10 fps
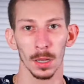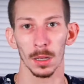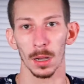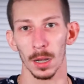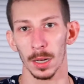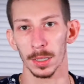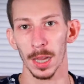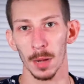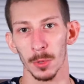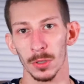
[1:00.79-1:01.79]
And
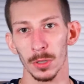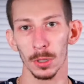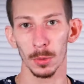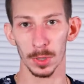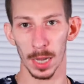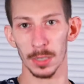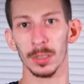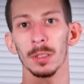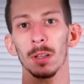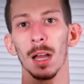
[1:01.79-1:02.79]
camera 2 is
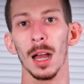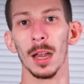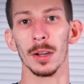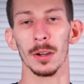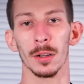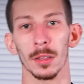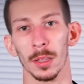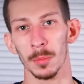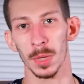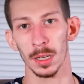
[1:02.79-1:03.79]
actually a little higher
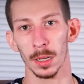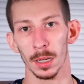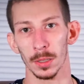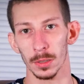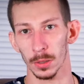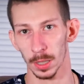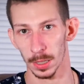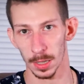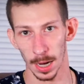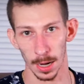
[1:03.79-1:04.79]
than me, and it's
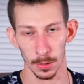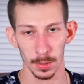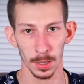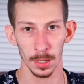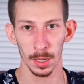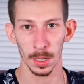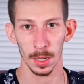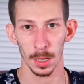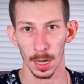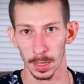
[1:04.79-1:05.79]
looking down,
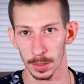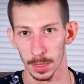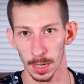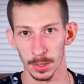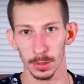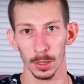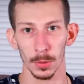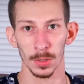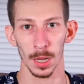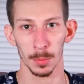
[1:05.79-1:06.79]
and it's a nice
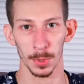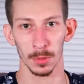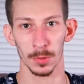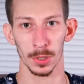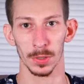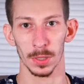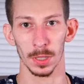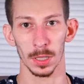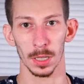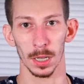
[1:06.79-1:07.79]
close-up of just
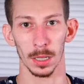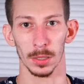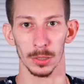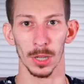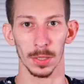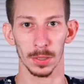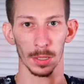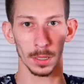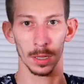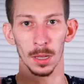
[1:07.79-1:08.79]
the
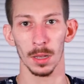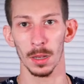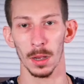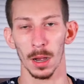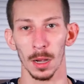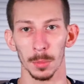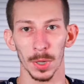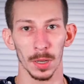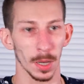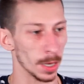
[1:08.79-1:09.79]
chest up.
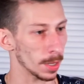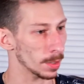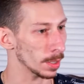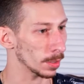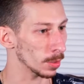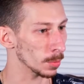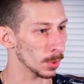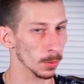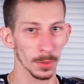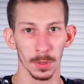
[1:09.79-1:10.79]
And I think they're
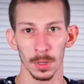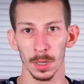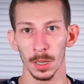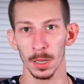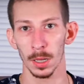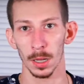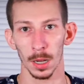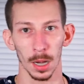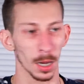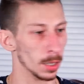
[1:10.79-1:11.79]
both
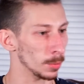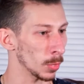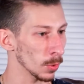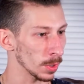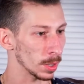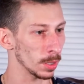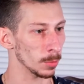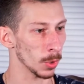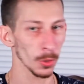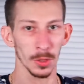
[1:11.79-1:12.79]

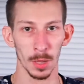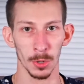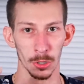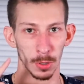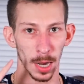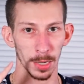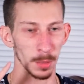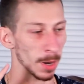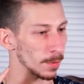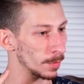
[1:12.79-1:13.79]
of them are tracking
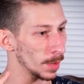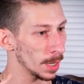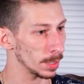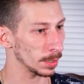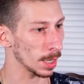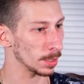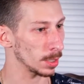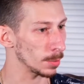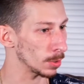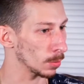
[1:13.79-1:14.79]
my face. That seemed to